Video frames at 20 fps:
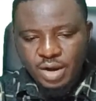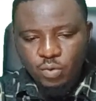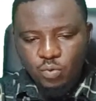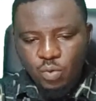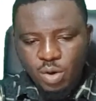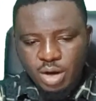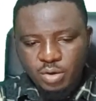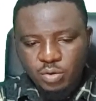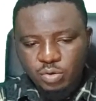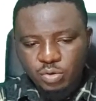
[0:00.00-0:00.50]
you
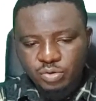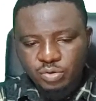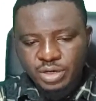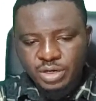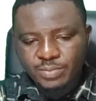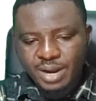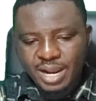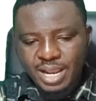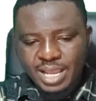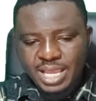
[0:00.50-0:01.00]
divide
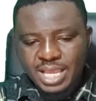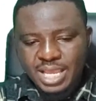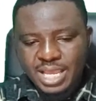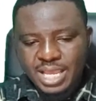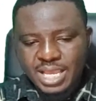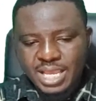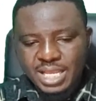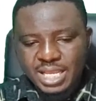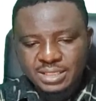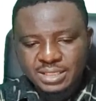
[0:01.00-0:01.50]
100
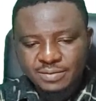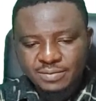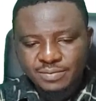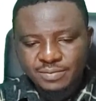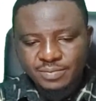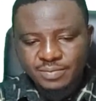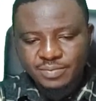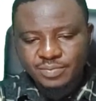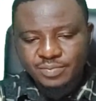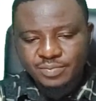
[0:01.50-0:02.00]
by
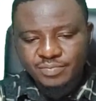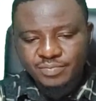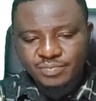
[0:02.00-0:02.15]
80,